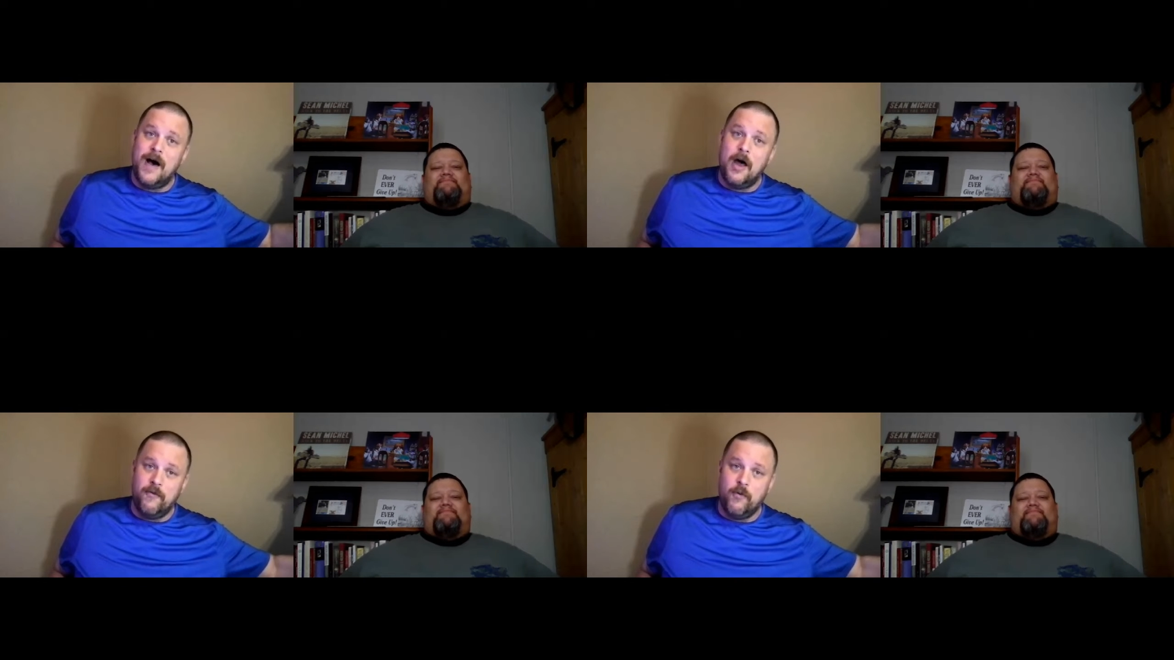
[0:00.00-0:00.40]

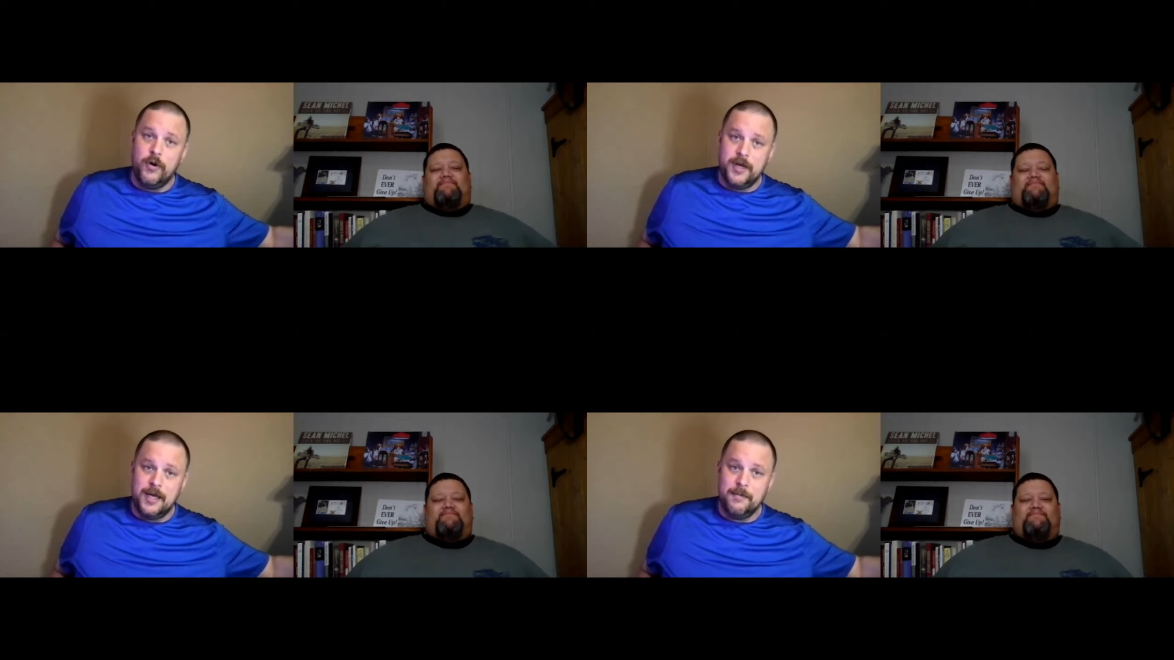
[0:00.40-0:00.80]
Speaker 1: Final
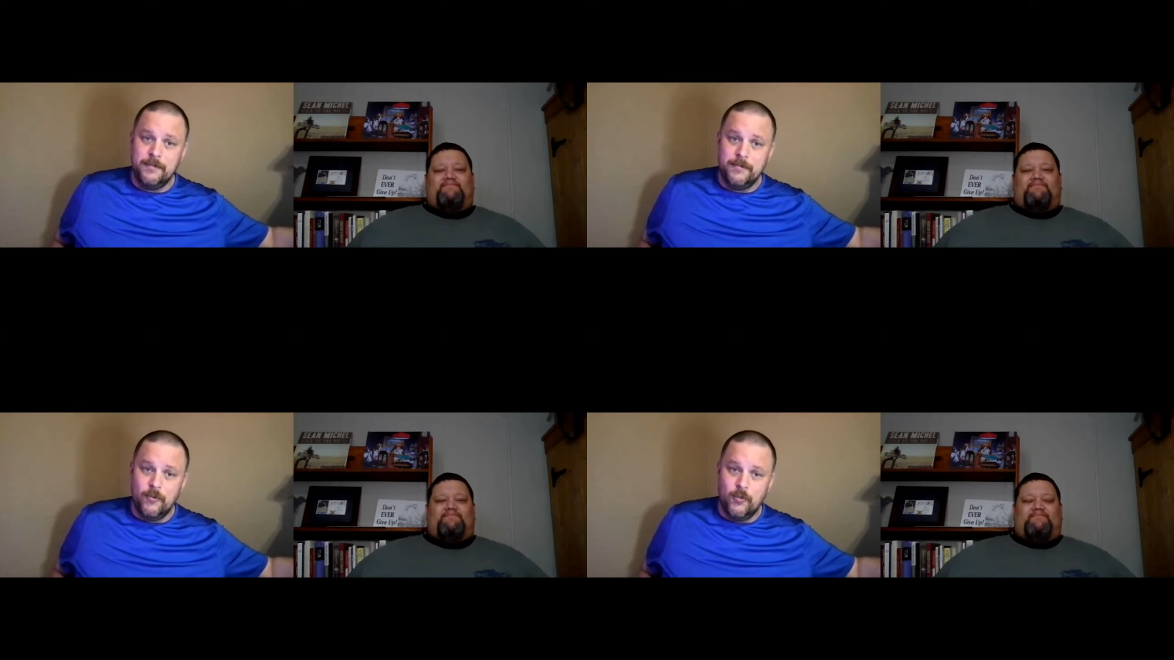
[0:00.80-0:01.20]
Four
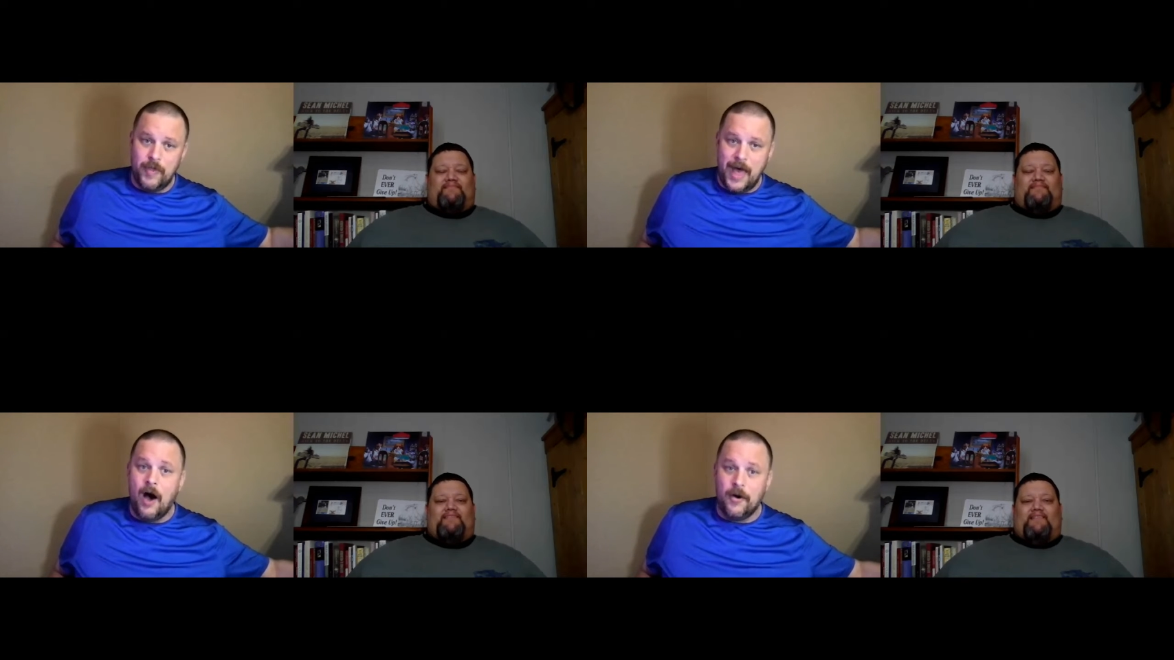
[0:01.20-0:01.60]
team
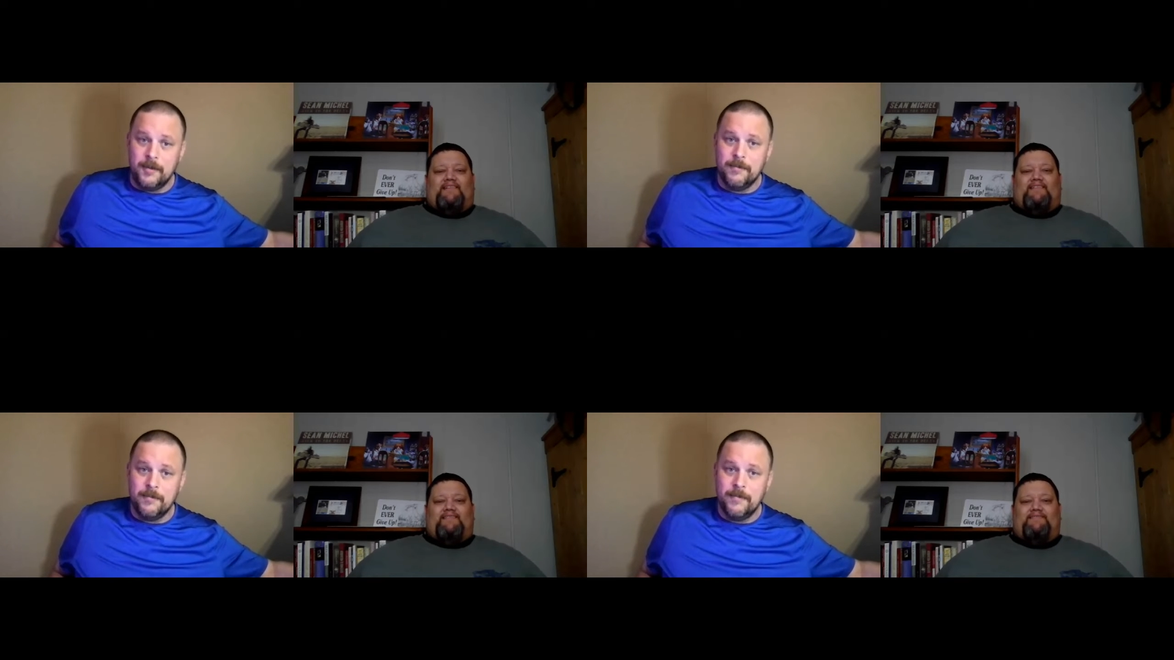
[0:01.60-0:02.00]
without
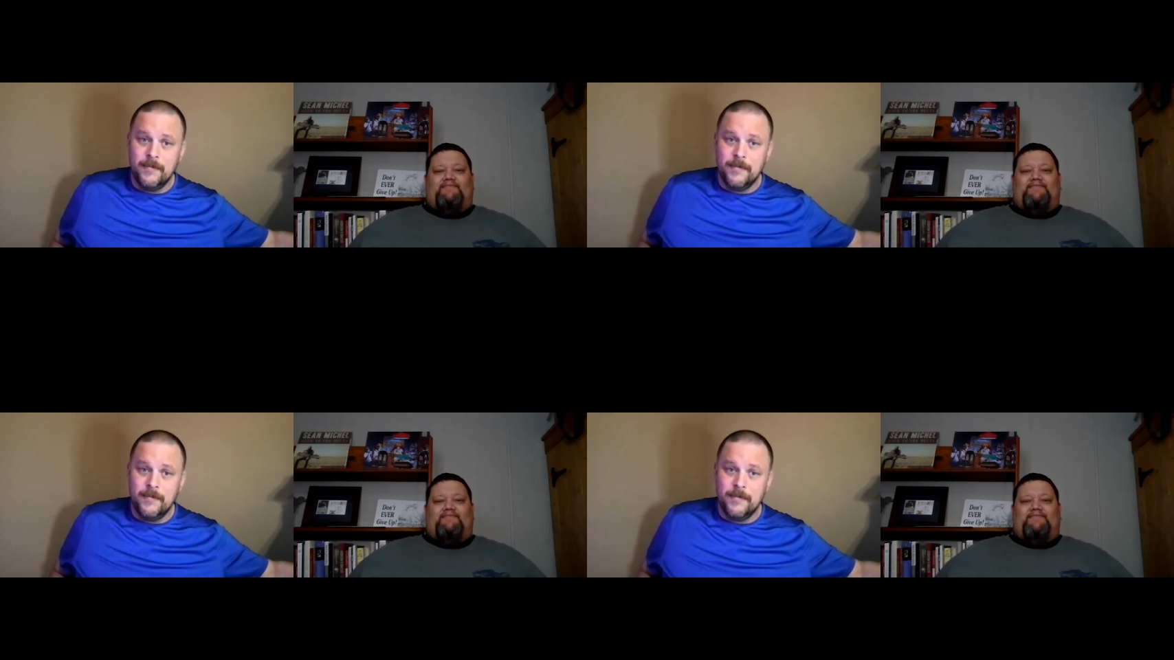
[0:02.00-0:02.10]
him.